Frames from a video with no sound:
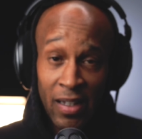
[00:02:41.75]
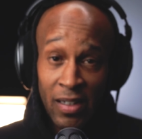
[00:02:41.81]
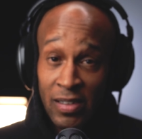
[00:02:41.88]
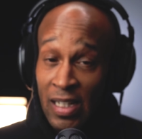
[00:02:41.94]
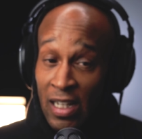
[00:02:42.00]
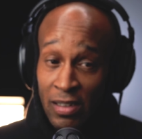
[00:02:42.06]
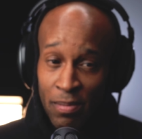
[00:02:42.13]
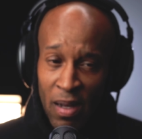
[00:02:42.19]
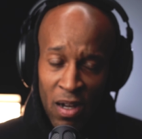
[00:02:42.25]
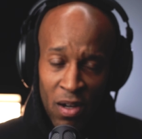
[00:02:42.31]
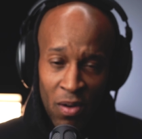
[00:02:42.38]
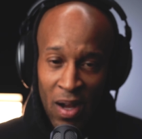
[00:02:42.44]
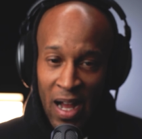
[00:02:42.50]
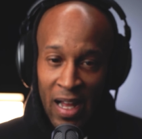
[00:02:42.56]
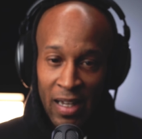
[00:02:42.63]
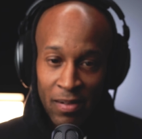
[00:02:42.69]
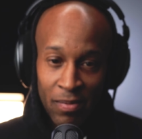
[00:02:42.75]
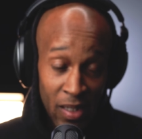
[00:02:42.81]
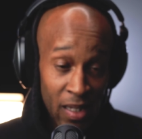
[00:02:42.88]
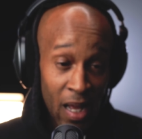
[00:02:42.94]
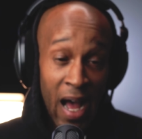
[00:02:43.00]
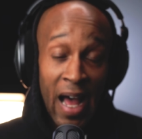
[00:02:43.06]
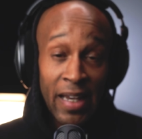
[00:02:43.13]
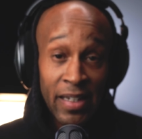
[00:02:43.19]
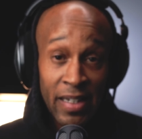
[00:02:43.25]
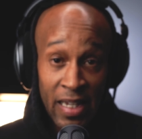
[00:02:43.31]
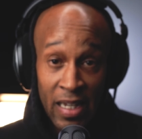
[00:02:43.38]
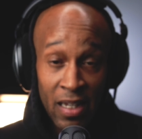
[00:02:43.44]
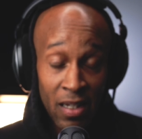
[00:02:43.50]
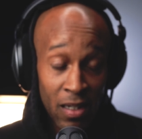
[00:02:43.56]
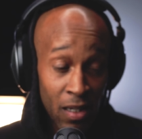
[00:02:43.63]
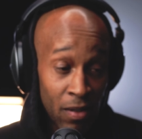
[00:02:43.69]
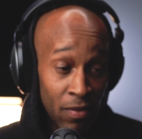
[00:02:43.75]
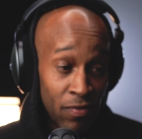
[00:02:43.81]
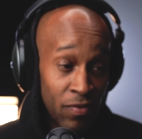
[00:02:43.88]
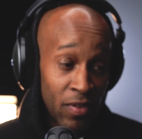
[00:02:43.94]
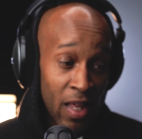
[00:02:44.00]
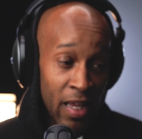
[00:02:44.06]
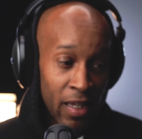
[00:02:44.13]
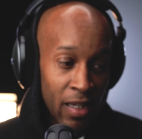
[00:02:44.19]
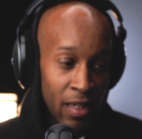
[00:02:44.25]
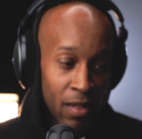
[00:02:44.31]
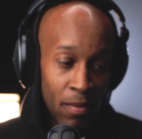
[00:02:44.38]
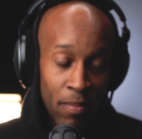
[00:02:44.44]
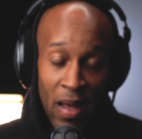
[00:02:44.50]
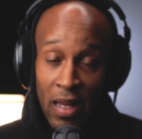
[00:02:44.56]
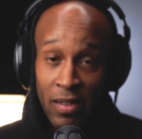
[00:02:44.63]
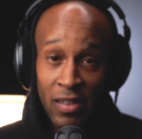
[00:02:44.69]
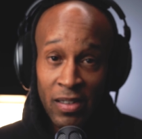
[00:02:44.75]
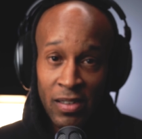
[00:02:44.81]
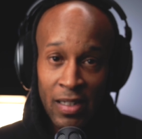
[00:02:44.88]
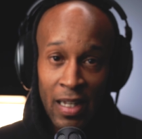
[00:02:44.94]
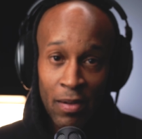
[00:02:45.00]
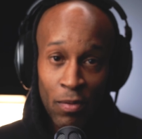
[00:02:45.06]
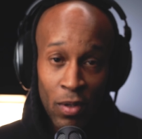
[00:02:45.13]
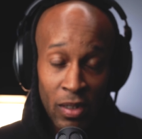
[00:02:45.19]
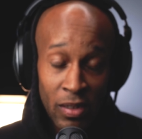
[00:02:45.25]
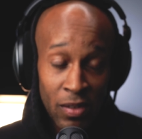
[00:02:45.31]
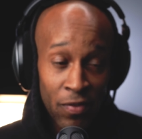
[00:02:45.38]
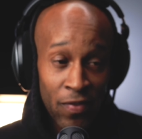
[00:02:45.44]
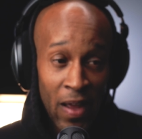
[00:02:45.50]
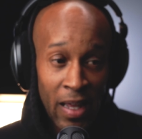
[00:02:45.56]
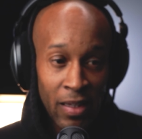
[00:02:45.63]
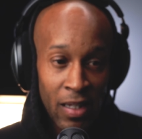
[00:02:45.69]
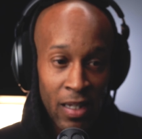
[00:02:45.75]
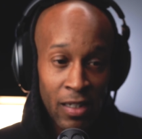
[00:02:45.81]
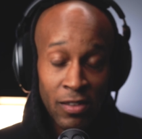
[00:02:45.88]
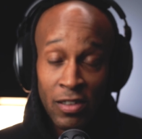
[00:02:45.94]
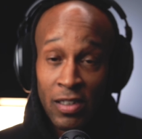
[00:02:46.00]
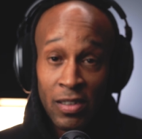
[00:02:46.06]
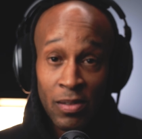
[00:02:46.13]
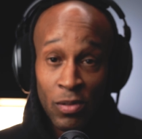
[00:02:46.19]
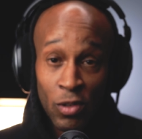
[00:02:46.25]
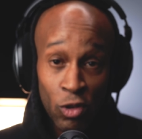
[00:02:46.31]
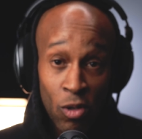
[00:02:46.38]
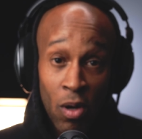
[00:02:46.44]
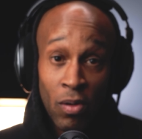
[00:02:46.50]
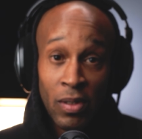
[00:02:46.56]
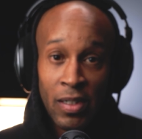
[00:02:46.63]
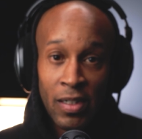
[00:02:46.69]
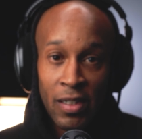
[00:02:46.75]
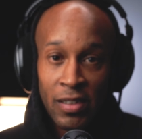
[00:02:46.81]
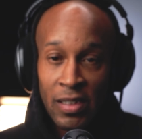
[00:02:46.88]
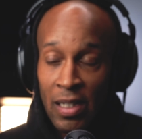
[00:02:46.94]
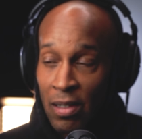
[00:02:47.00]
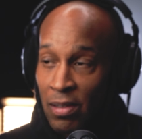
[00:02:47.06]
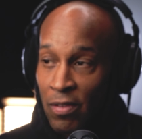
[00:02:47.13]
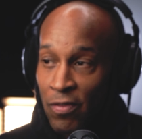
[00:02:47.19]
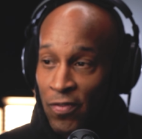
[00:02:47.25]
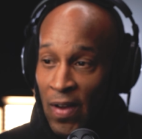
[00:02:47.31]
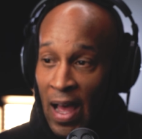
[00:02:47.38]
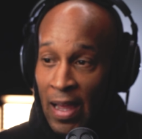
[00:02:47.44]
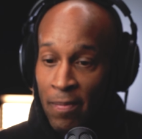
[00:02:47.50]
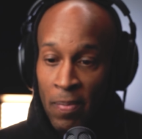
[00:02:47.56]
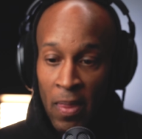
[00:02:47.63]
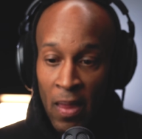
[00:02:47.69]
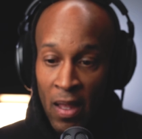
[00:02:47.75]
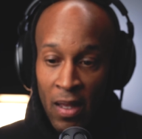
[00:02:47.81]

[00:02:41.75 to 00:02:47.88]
Because that was my whole idea of thinking about this thing was the fact that he was just trolling to sell the fight